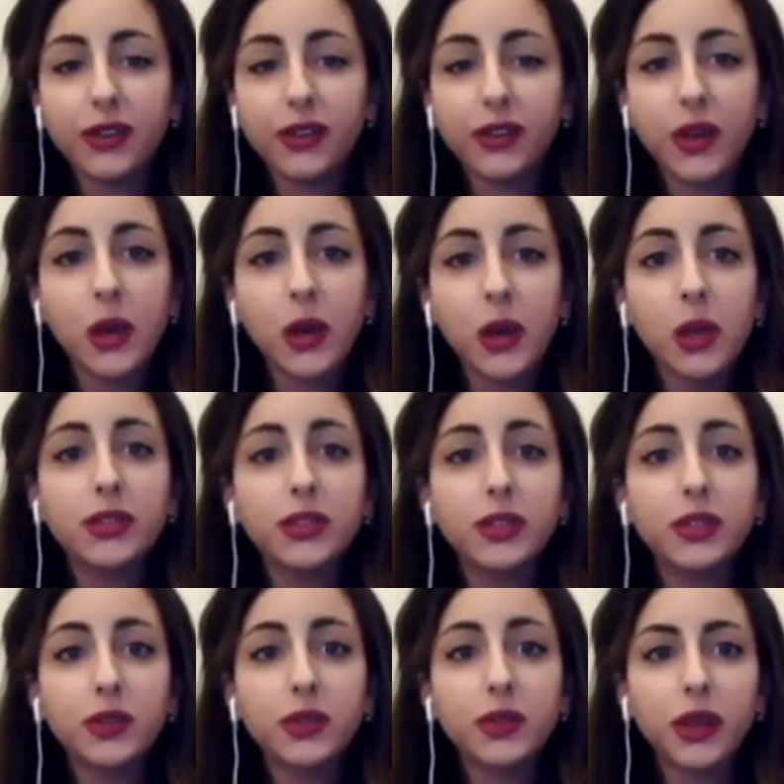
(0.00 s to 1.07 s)
This is
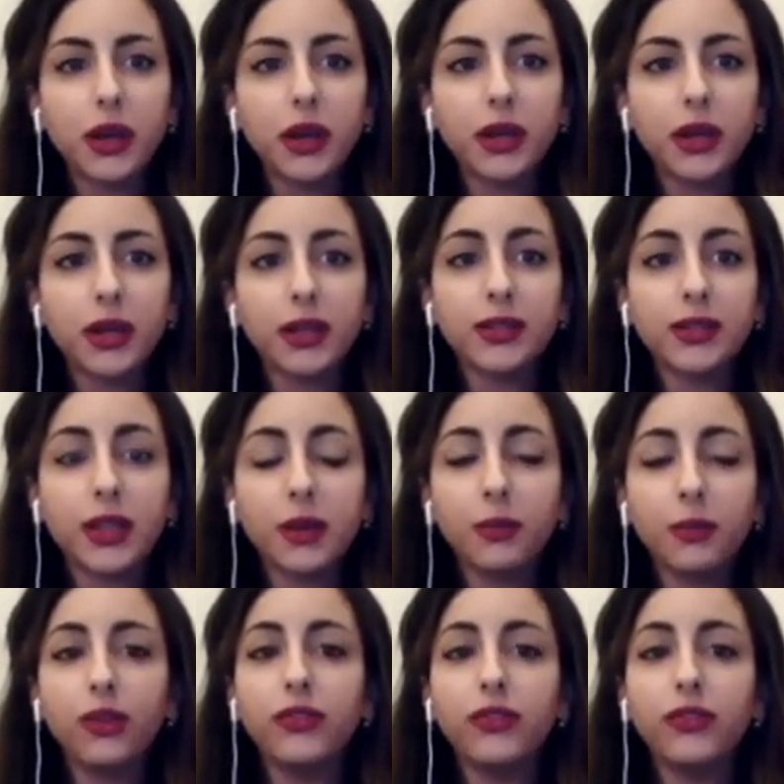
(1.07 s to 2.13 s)
an example of
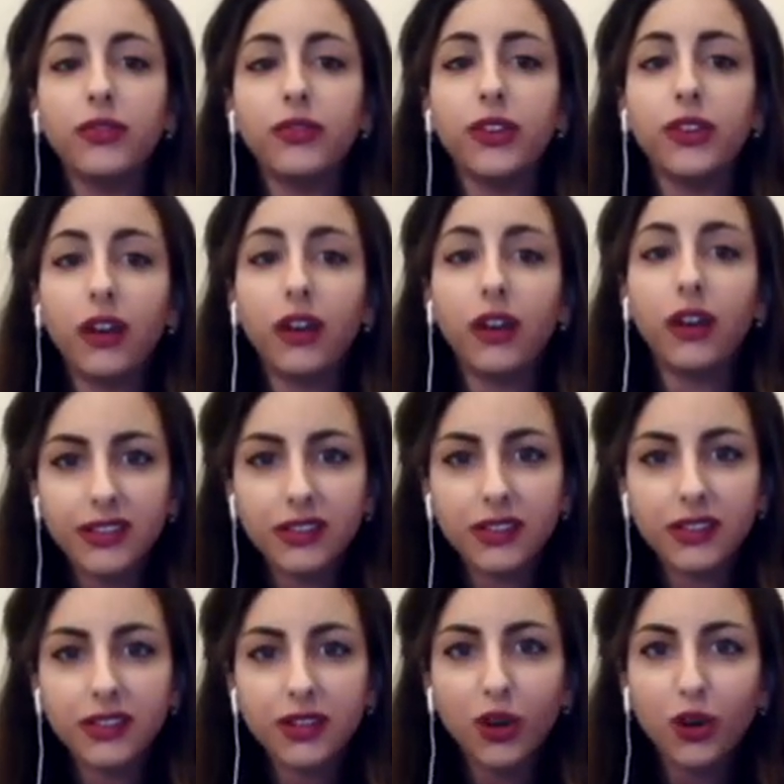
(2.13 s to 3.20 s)
an artist
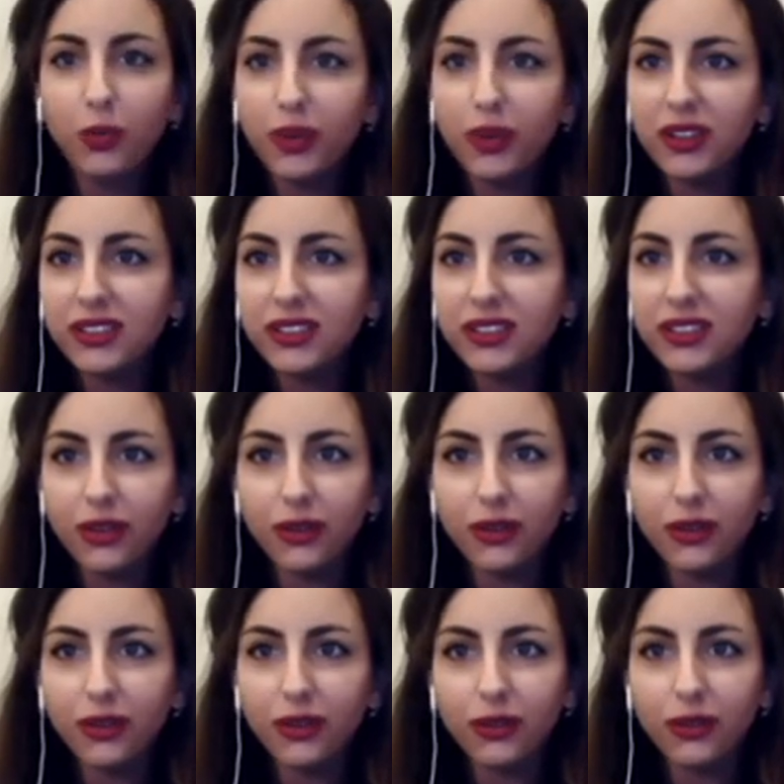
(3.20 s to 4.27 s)
who built his own
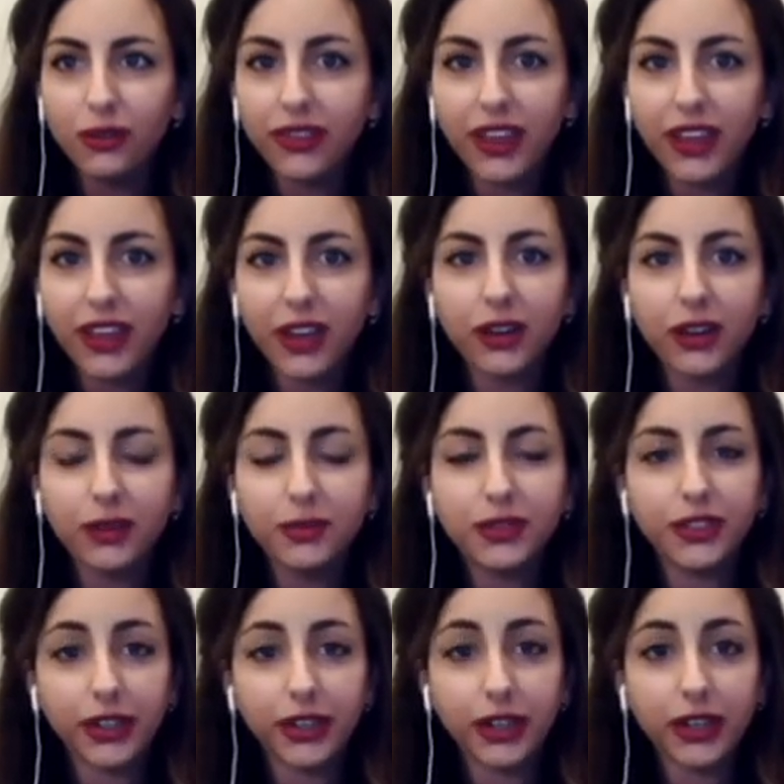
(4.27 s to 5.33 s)
kind of camera
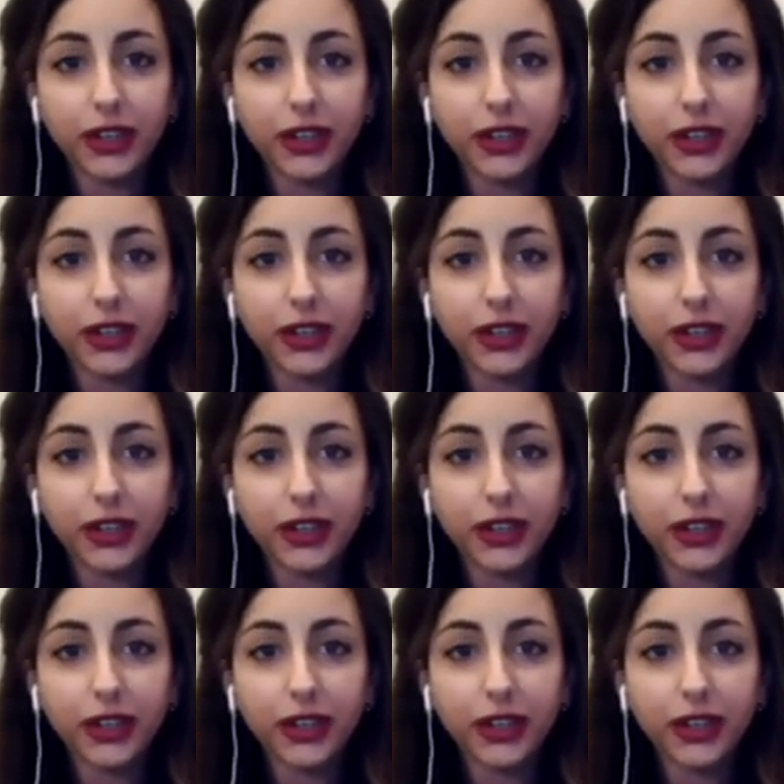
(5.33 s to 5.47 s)
obscura,